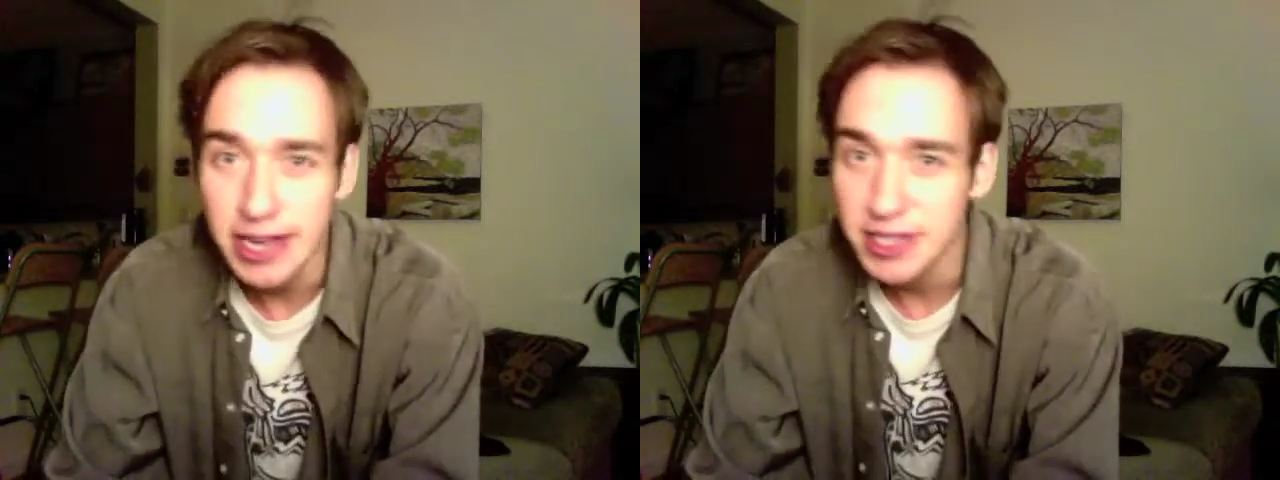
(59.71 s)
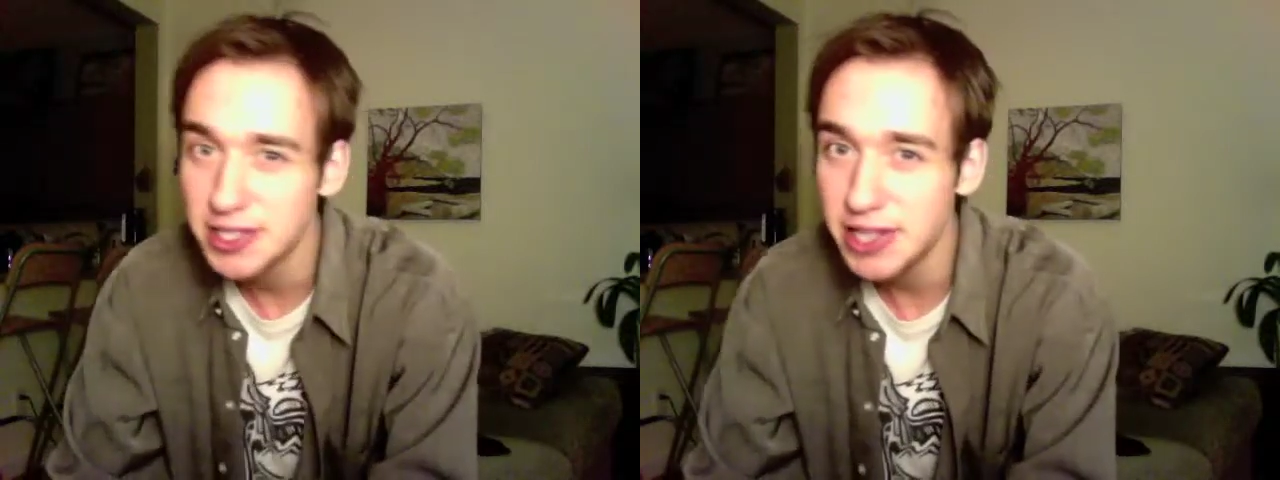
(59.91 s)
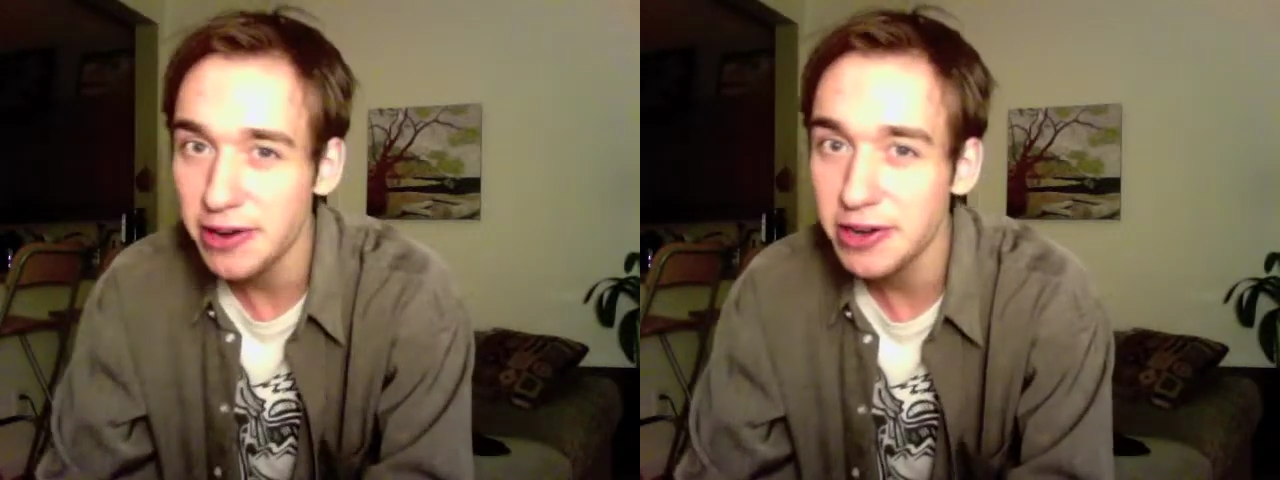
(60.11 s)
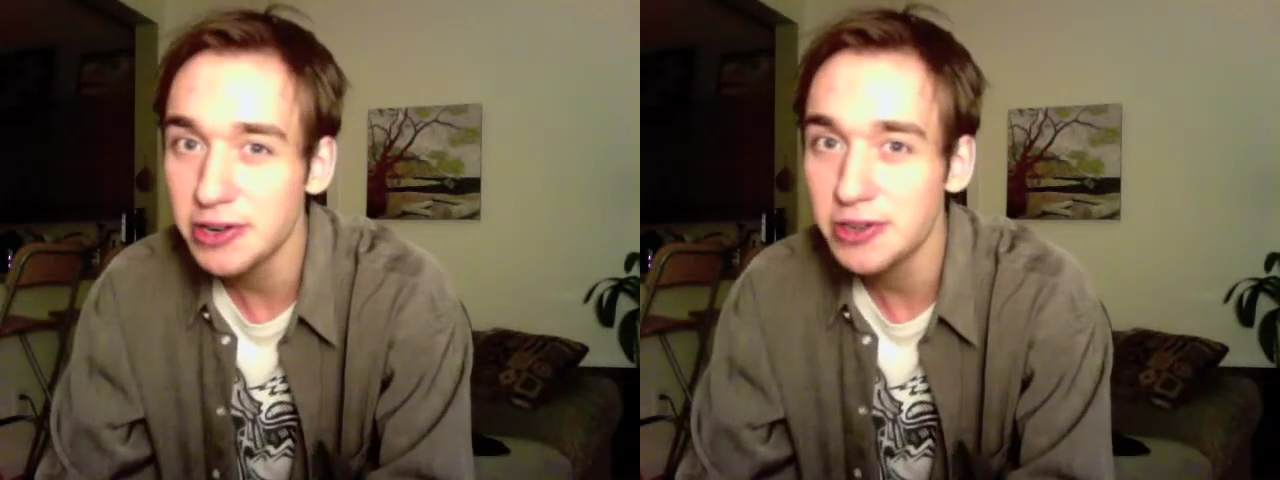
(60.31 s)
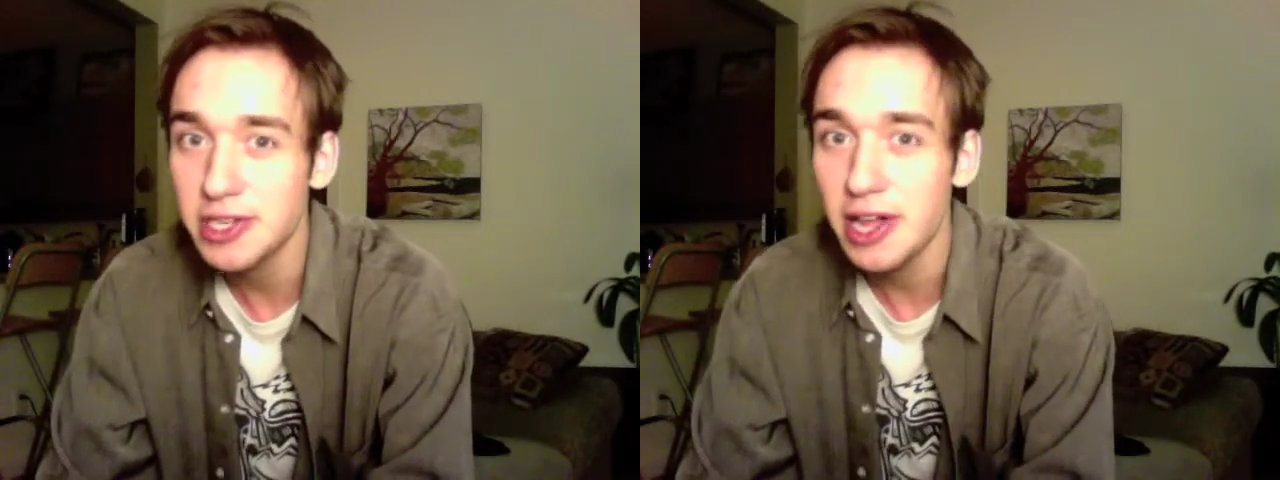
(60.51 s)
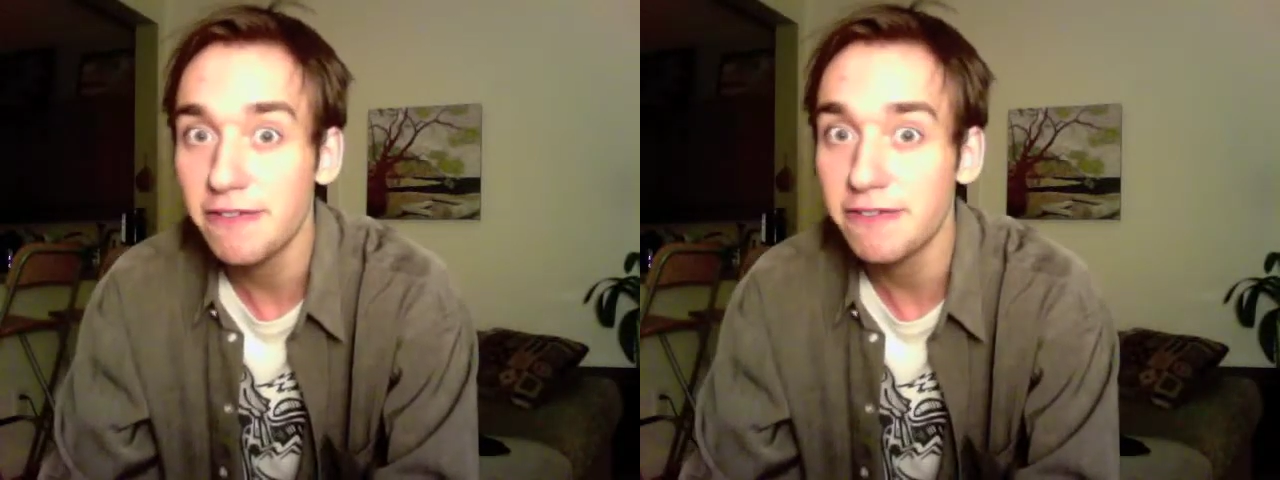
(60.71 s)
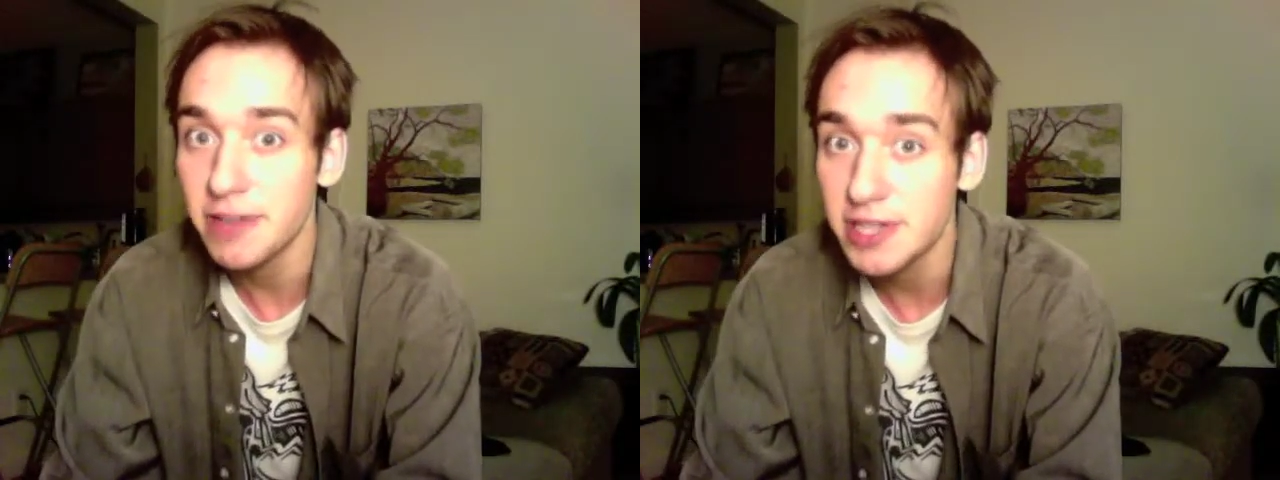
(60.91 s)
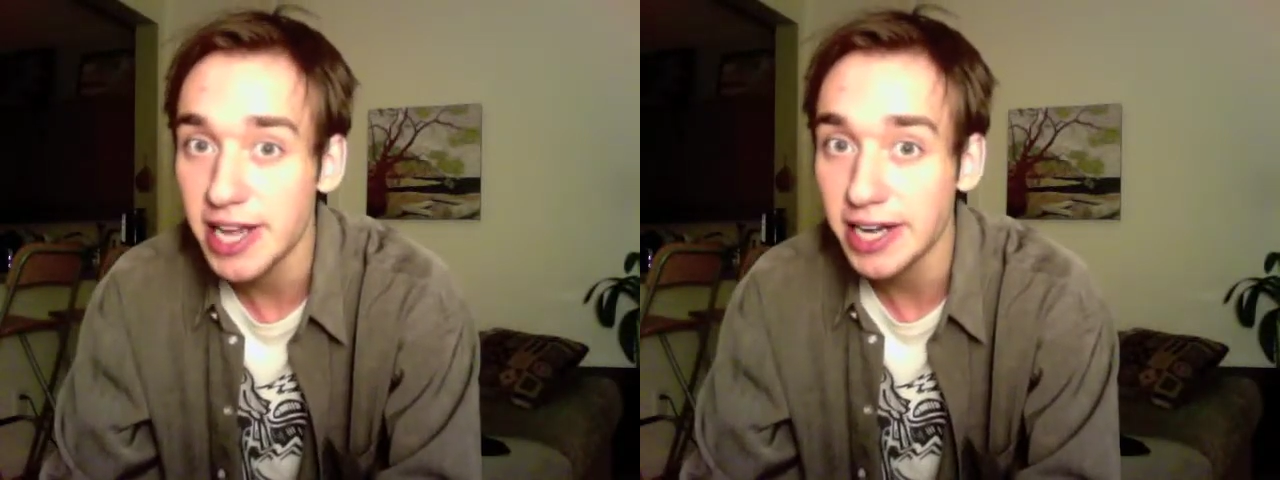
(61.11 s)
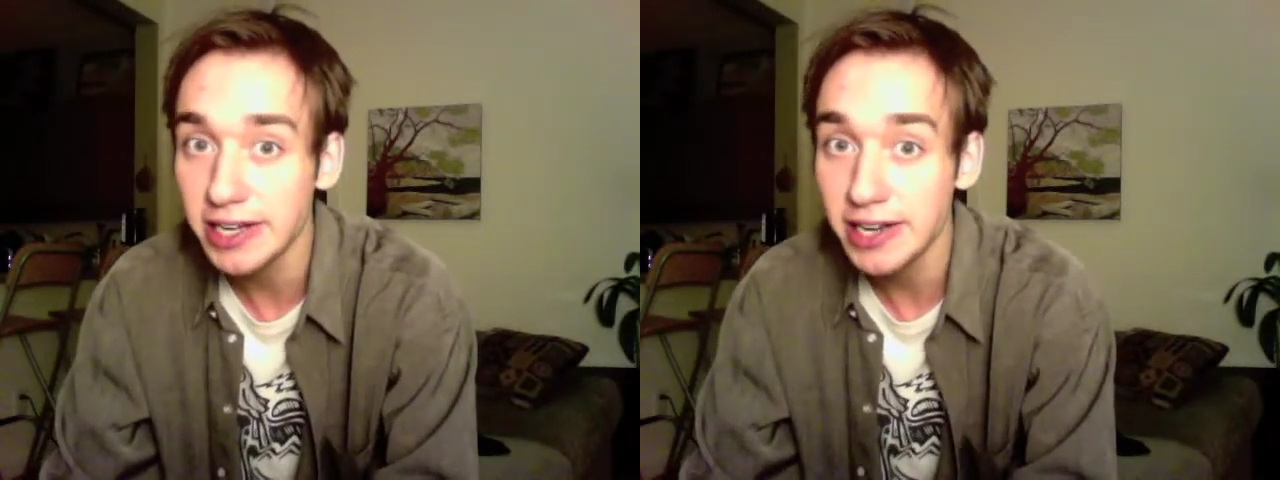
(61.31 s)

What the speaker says: stared at yourself for a second,